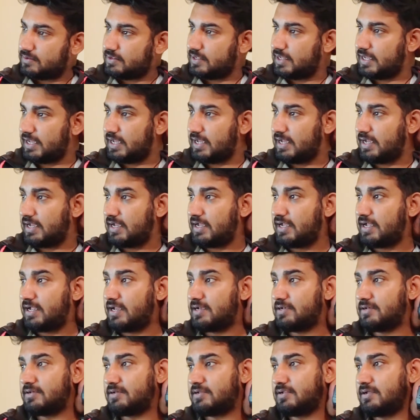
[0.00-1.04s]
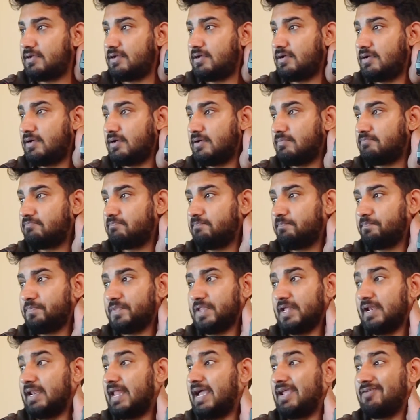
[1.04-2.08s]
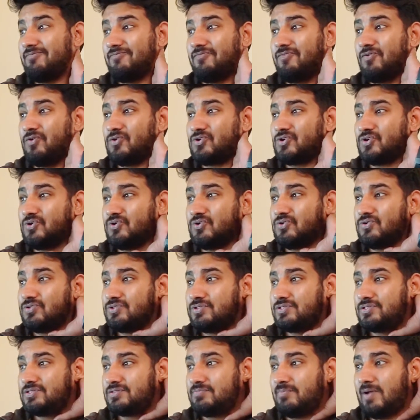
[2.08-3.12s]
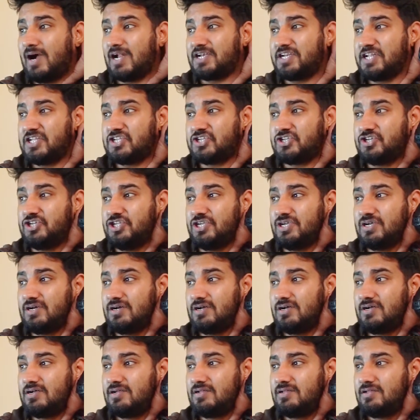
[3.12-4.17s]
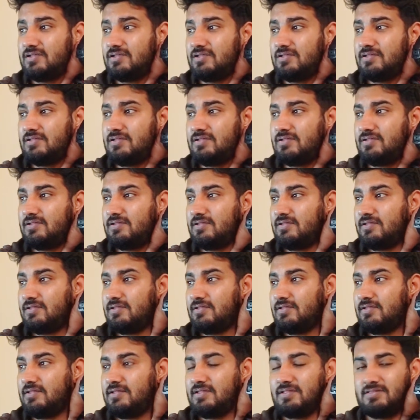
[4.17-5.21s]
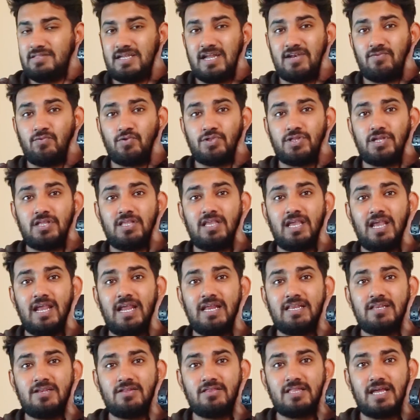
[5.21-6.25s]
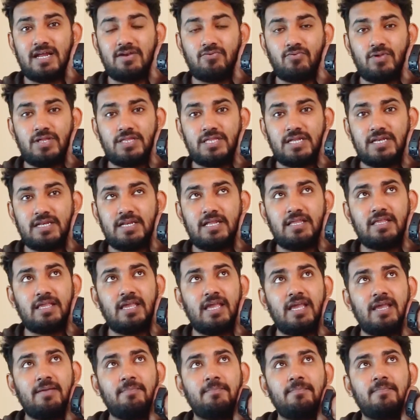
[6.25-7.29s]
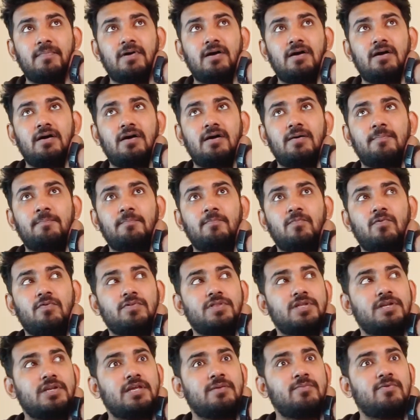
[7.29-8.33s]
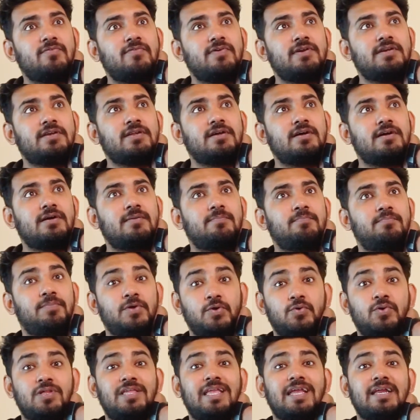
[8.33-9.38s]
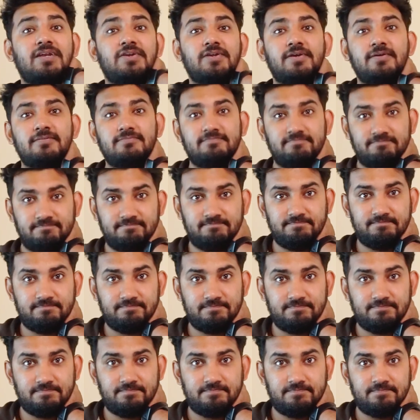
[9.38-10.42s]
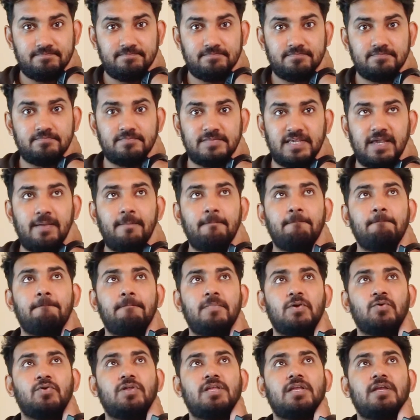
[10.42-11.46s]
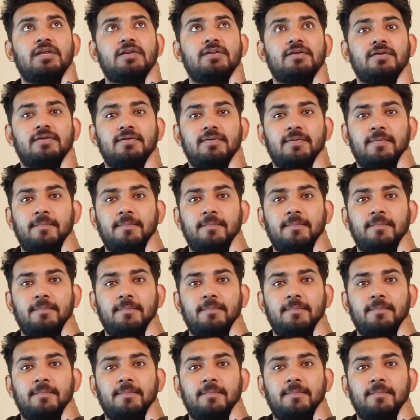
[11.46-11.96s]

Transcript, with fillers: And uh, live photos, smart HDR, that was a gate that recently came, uh, what was the name of it? Uh, Beauty Gate, yeah, Beauty Gate.